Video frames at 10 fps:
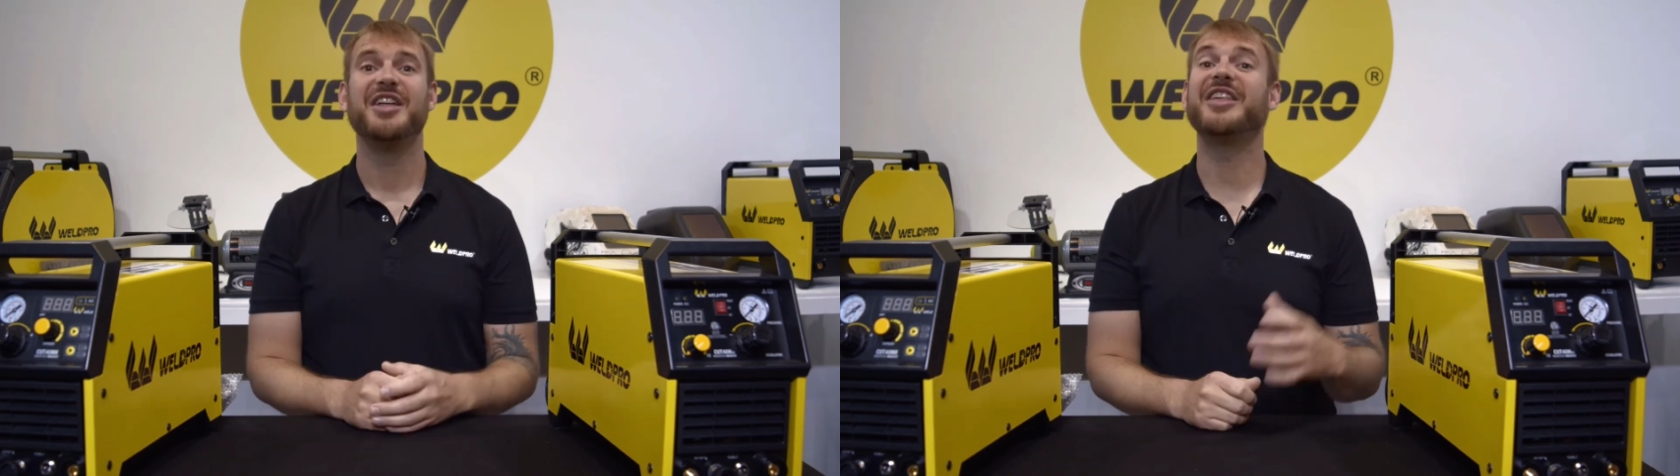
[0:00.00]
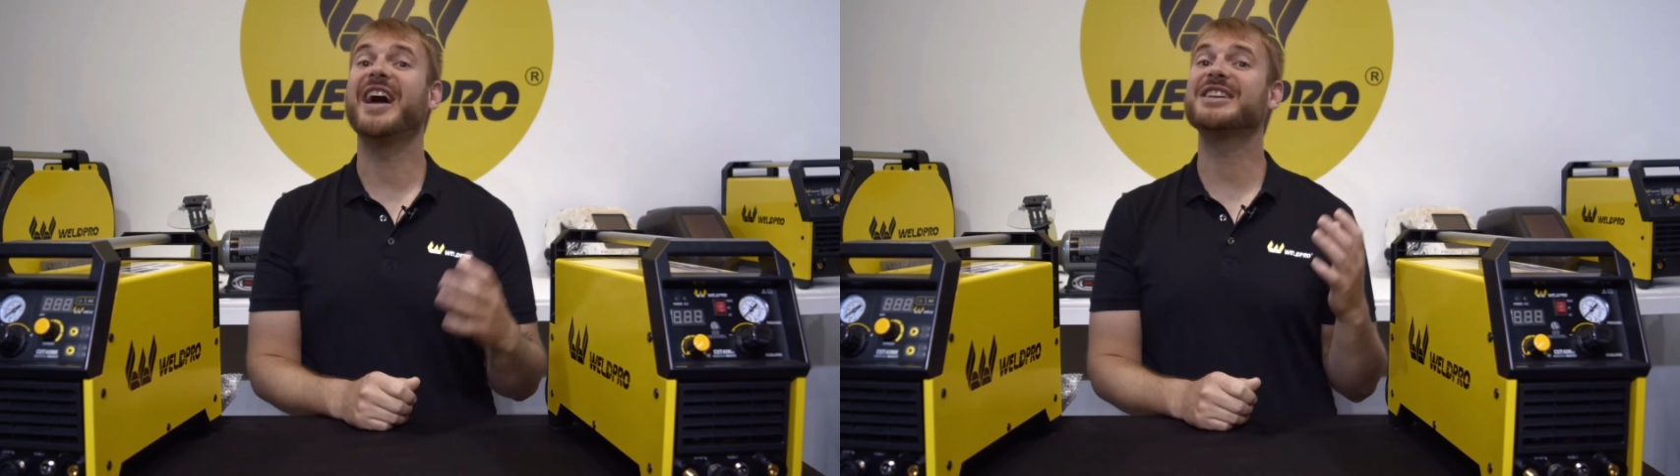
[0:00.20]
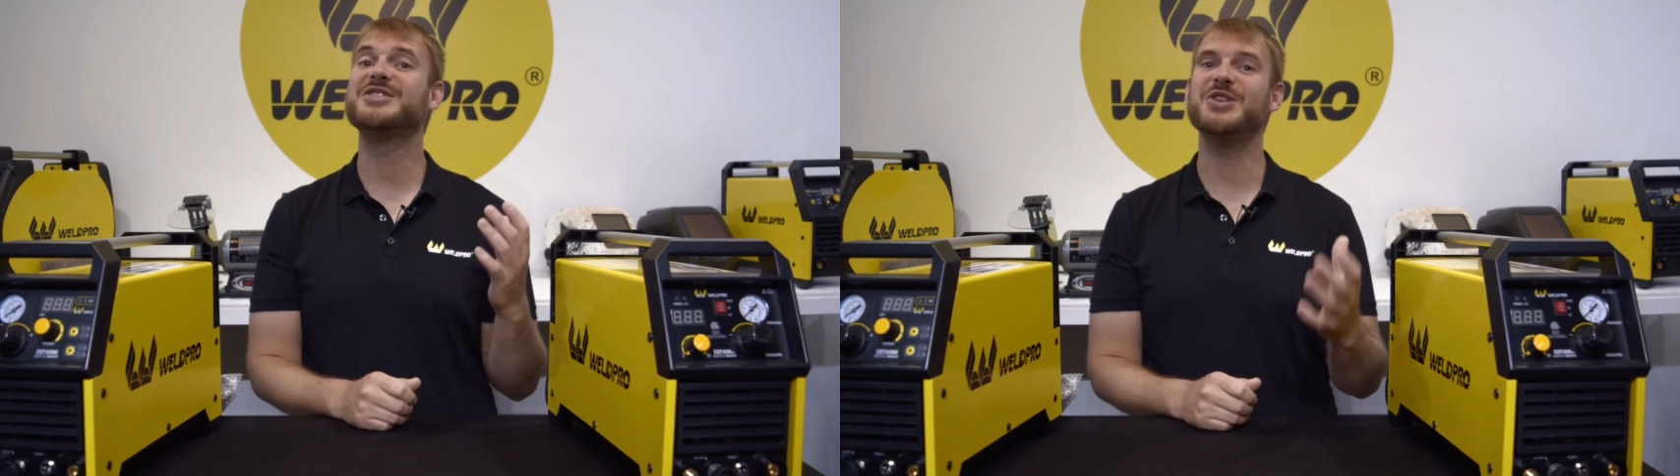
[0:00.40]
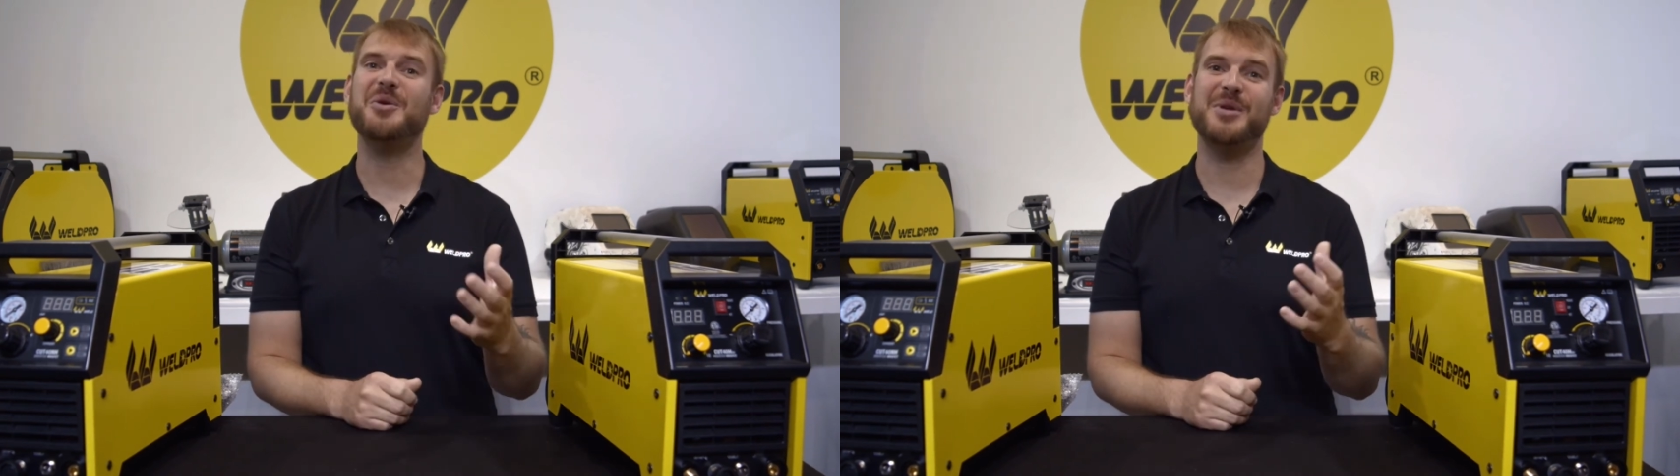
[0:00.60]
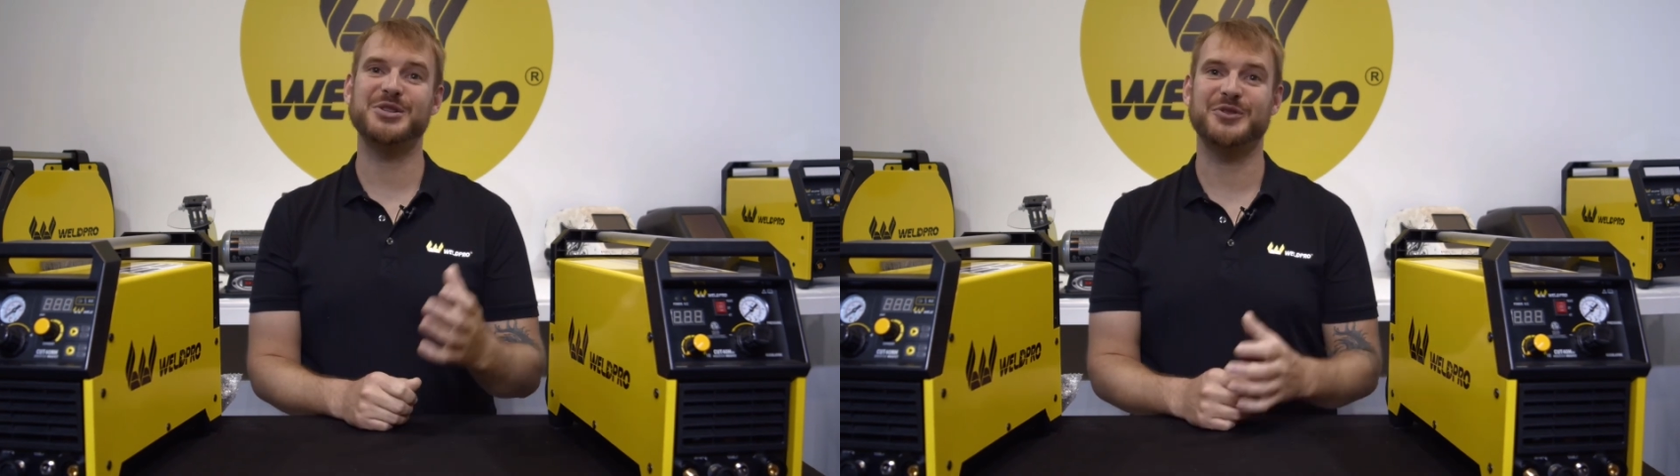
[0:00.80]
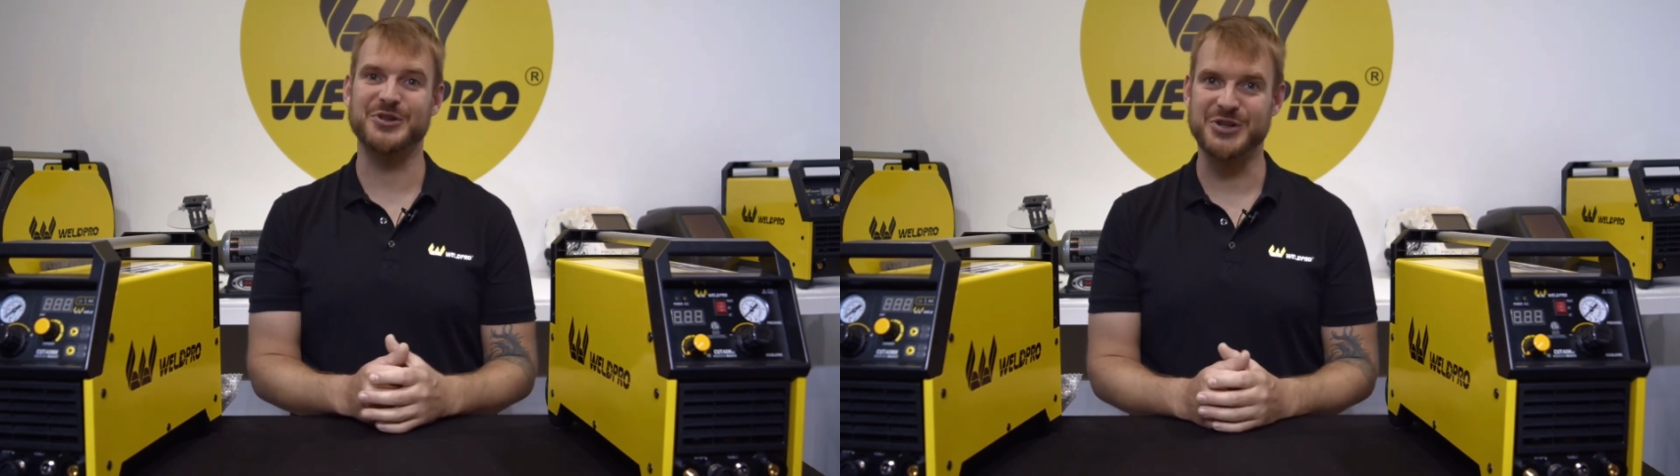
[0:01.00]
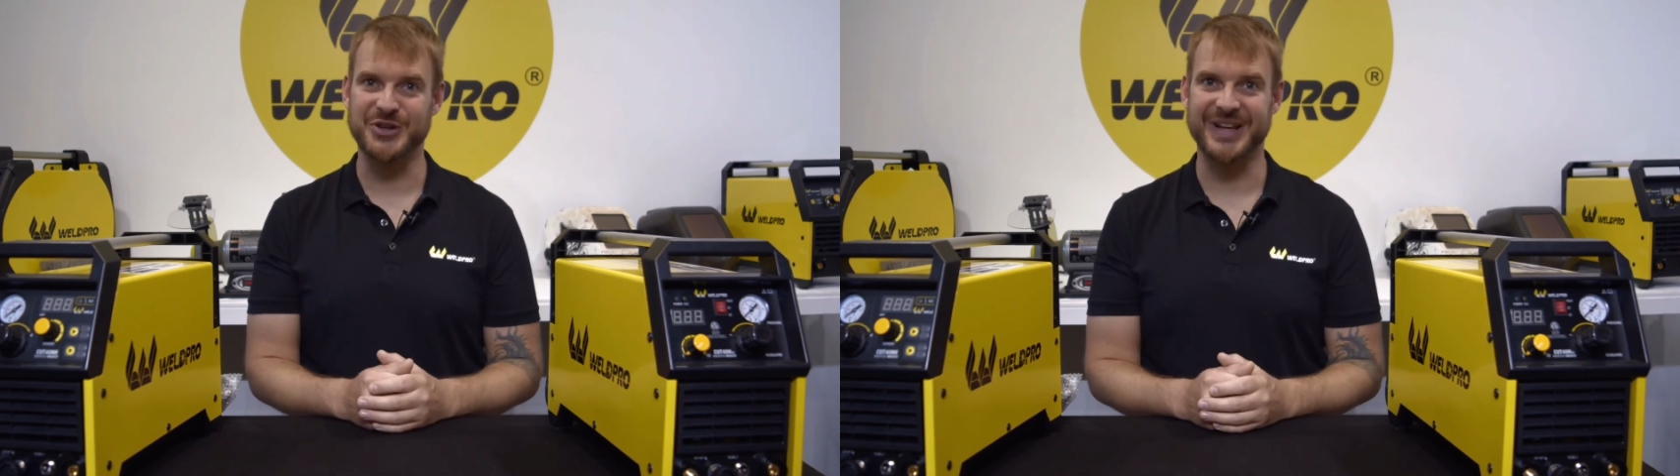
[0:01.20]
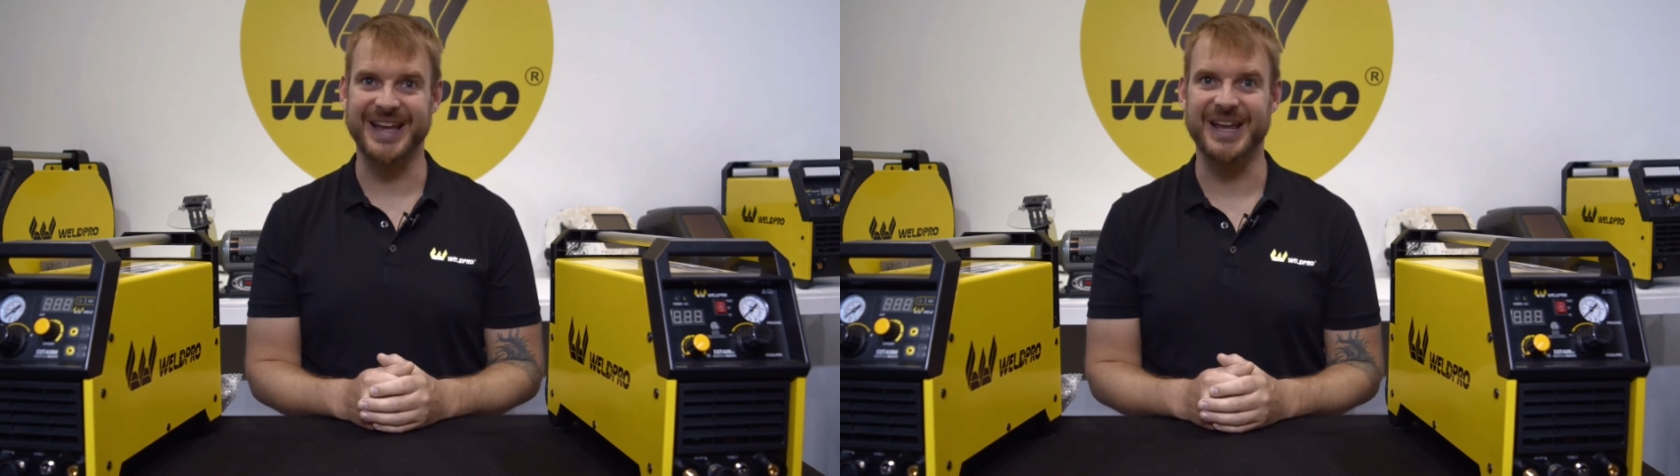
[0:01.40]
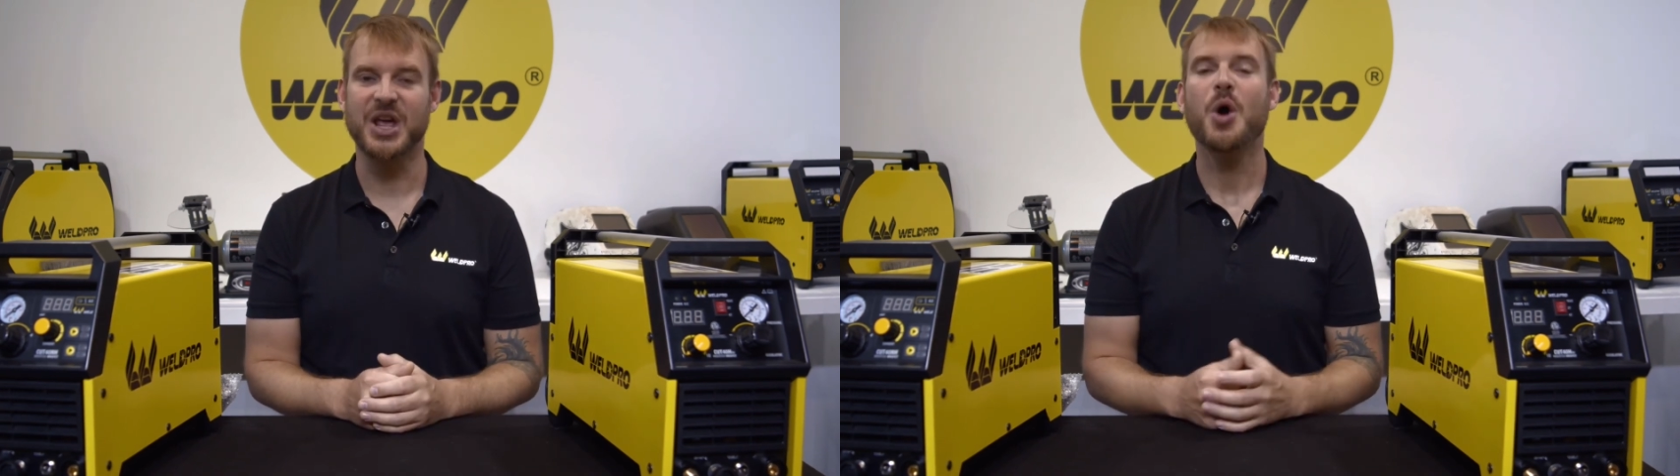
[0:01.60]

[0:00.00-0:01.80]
Thanks so much for tuning in.